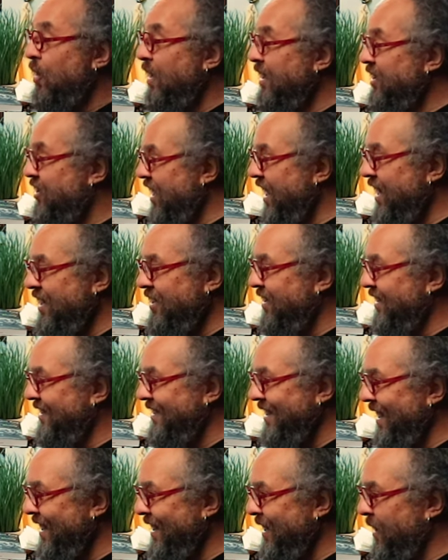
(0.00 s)
You can change the
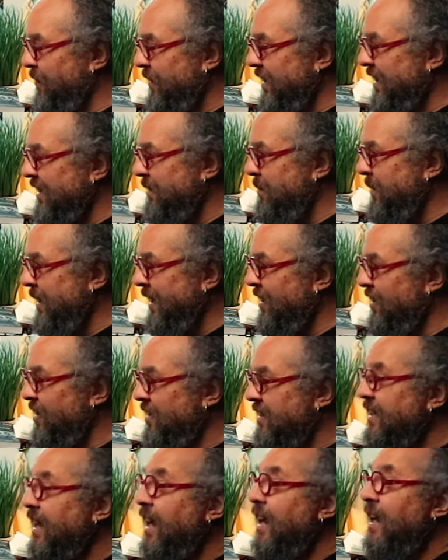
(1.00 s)
setting of these
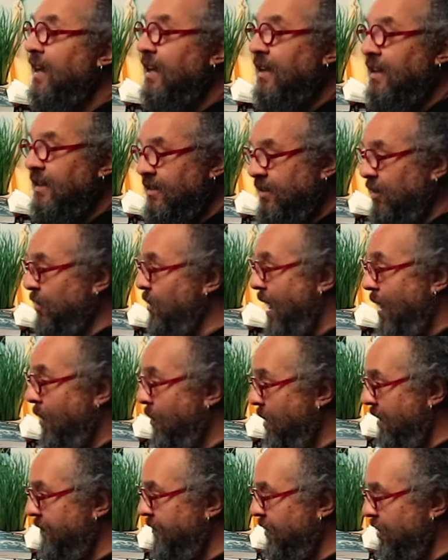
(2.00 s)
meters to
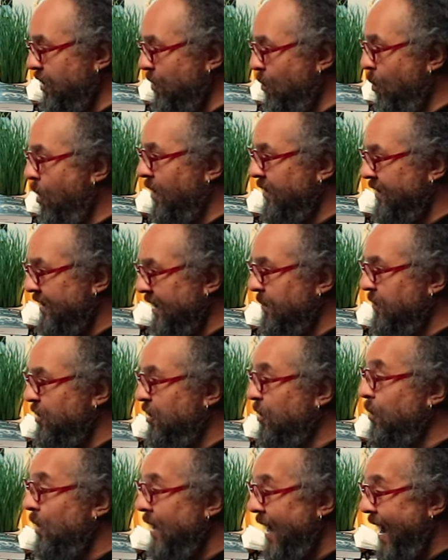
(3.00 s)
however you want them
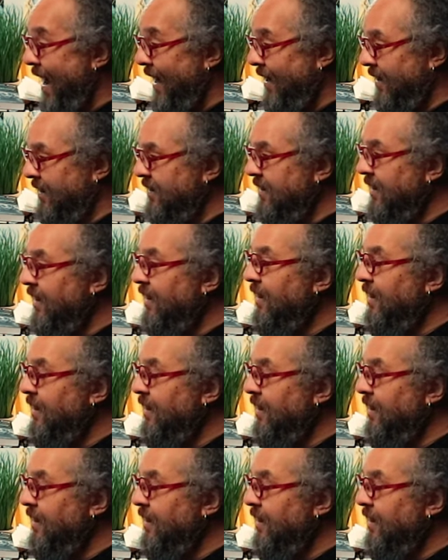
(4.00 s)
to react